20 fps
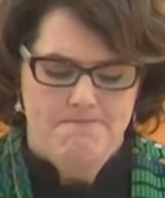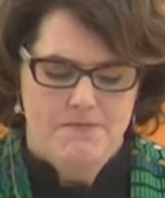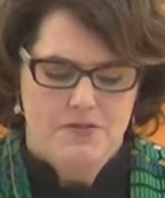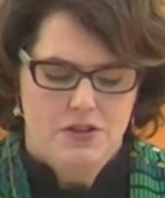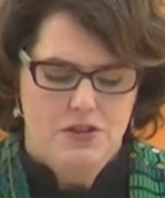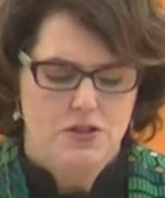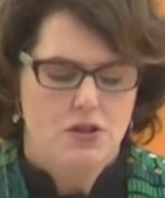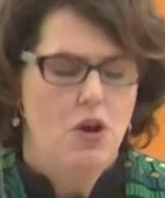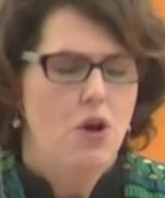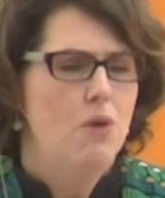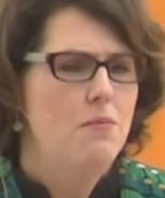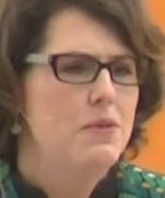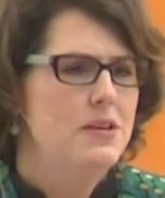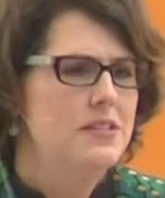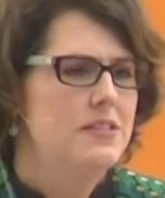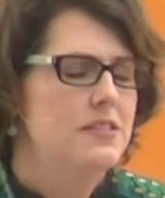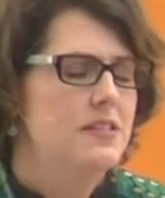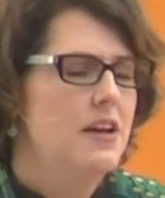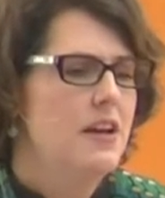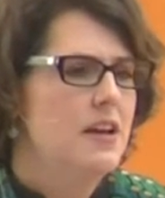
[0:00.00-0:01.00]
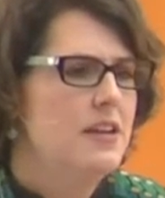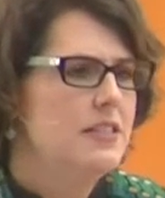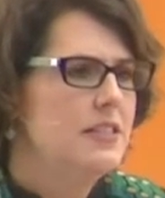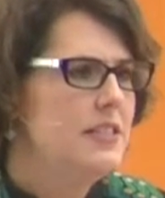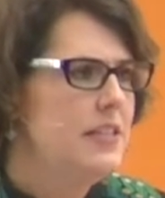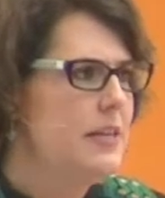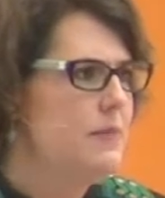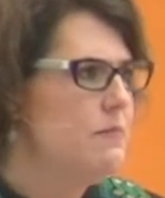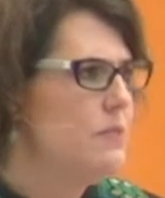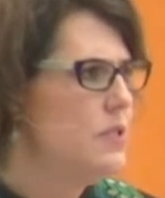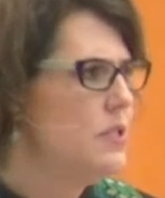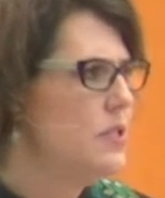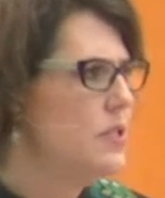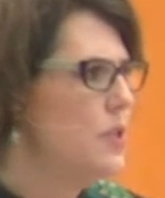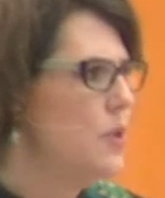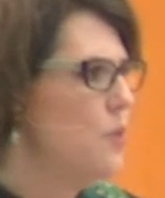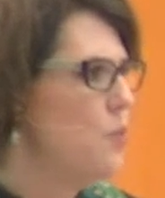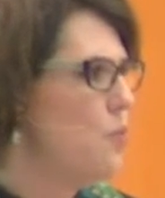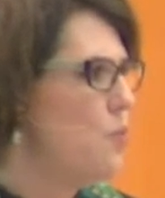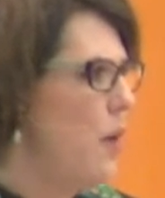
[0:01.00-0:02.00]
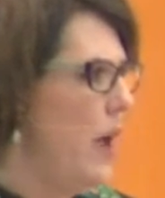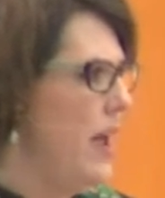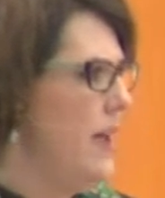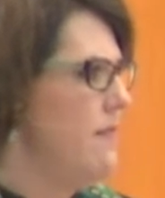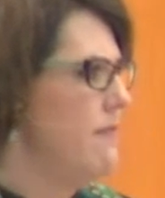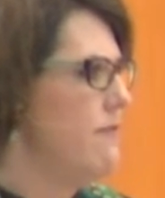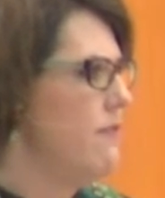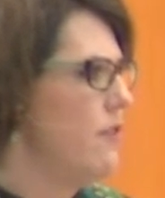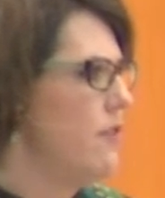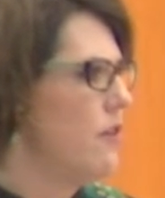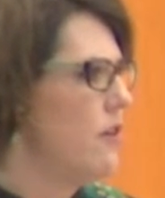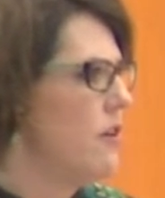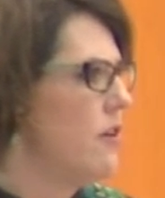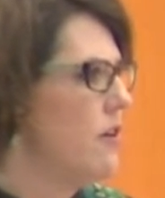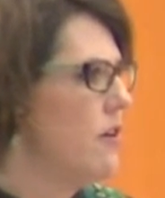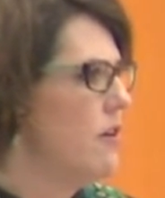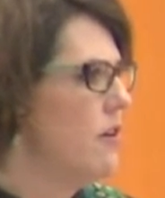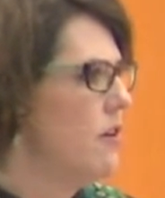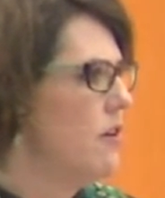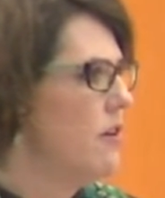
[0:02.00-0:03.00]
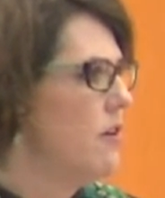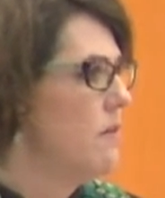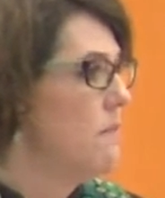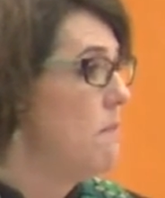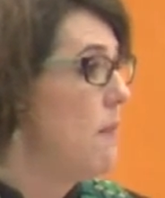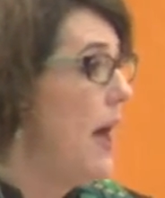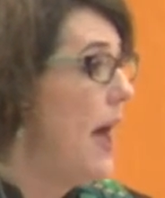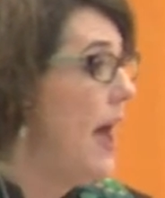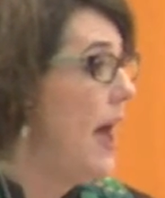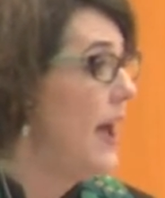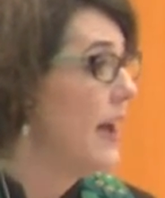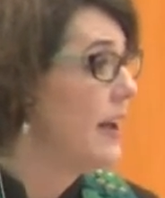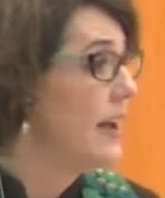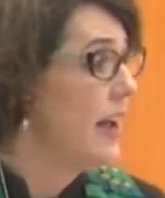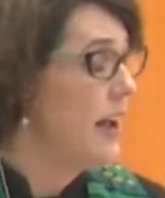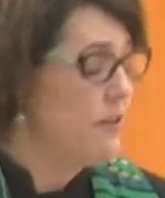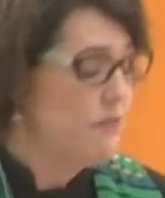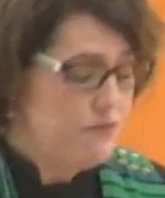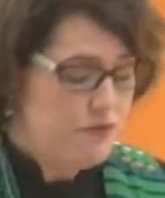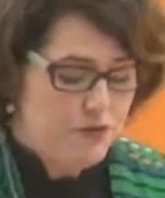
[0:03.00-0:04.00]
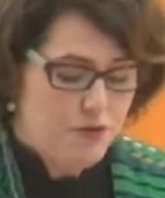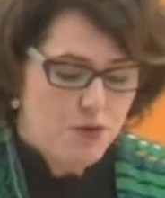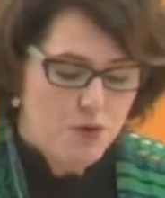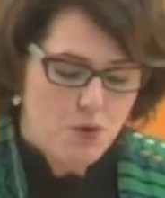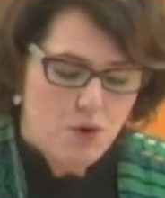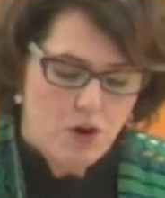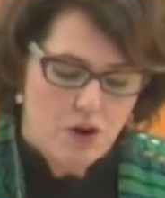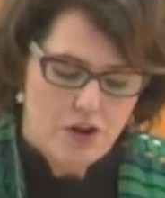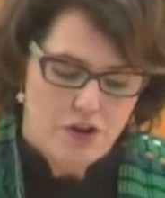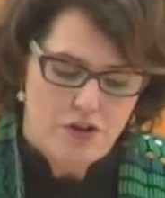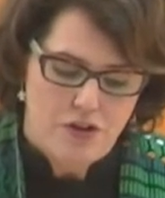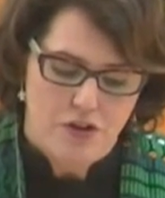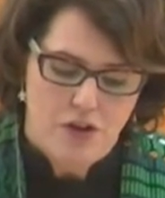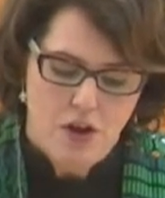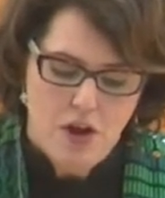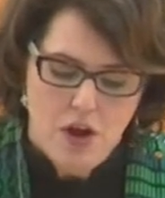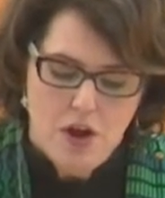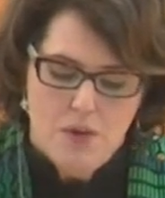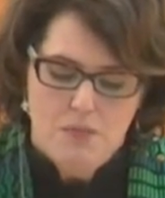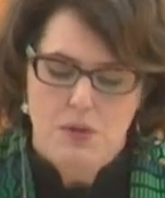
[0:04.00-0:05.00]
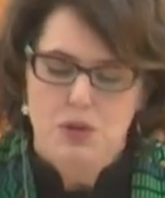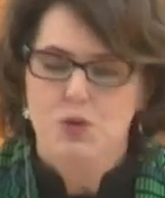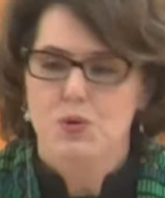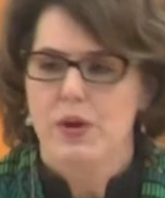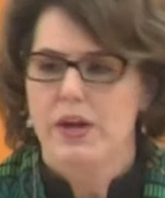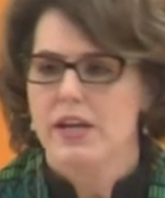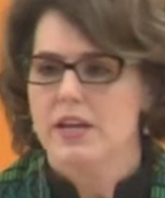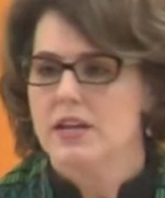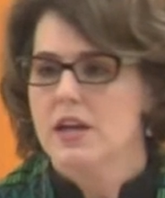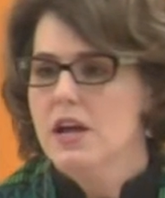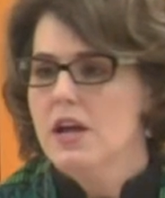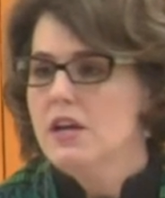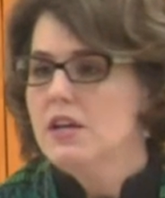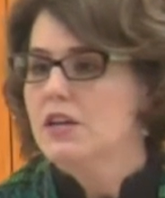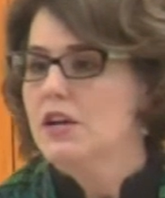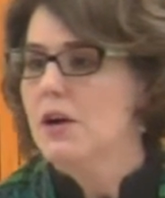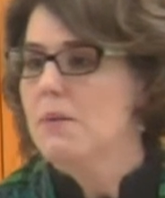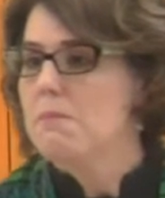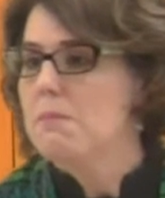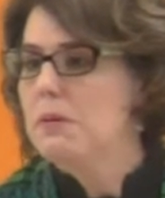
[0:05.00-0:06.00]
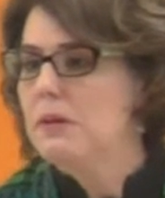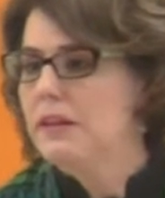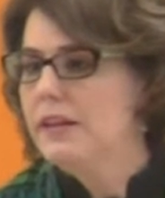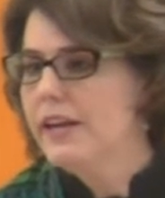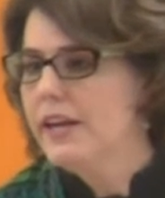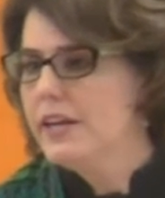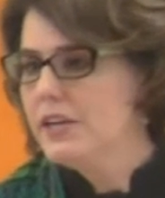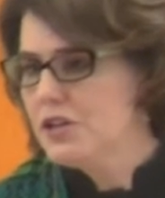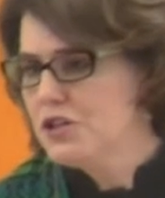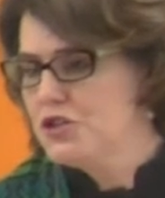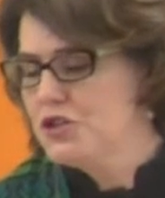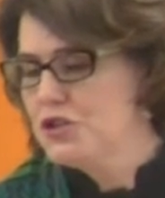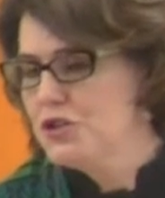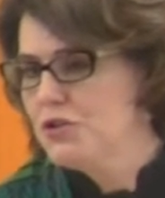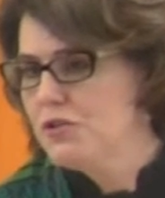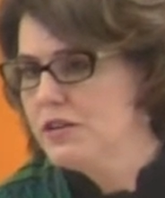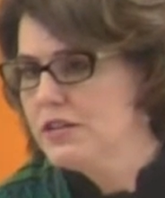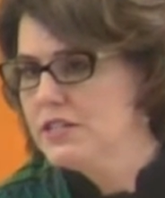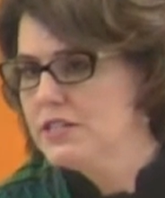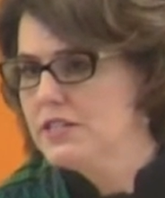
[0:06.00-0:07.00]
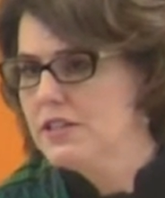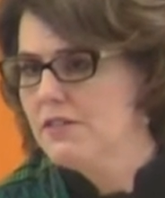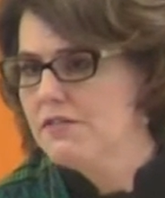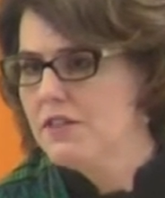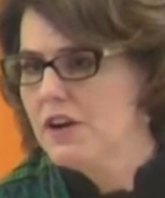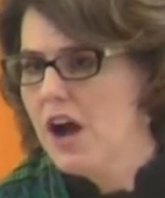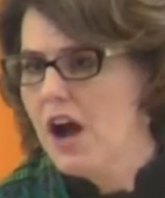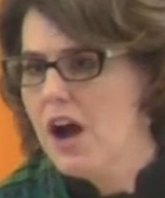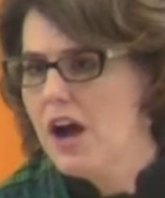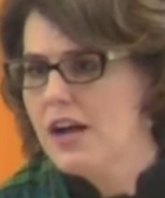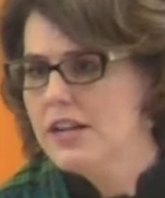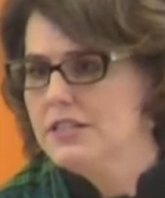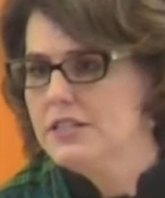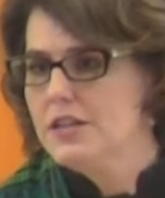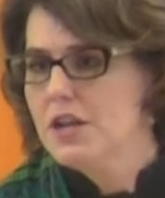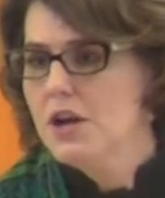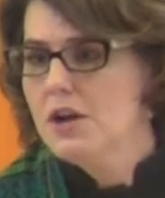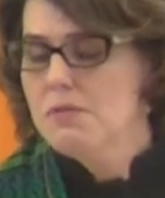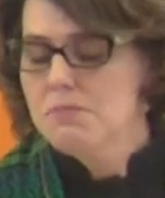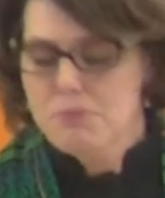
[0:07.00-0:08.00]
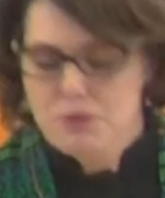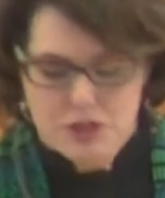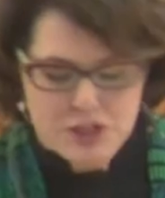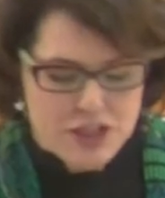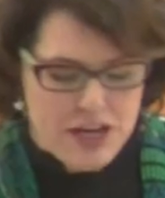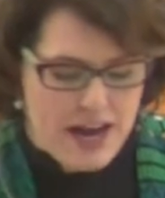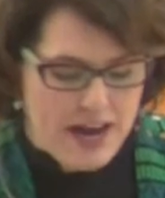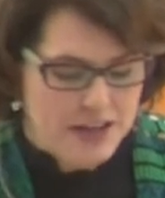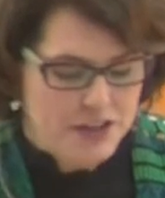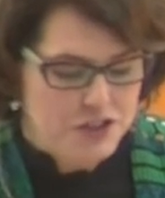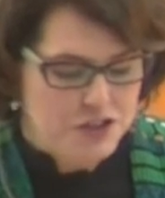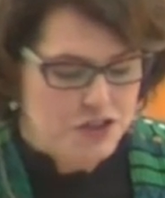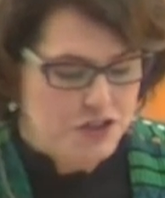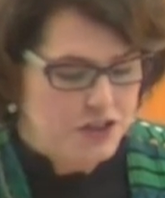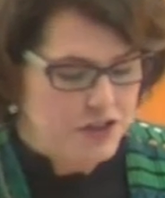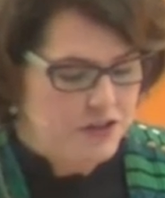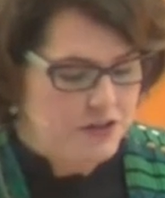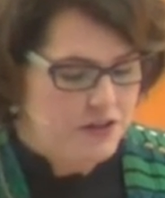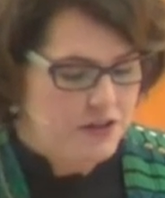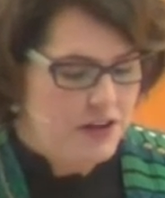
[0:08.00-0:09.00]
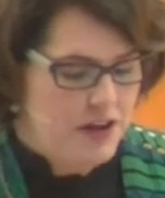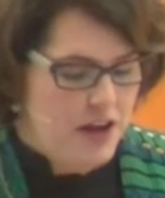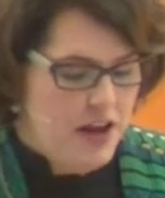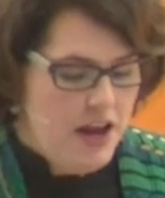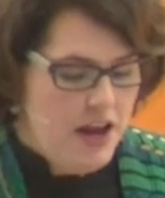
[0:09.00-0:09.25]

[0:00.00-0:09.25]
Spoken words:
the psalmist seems to waver back and forth between complete assurance of God's protection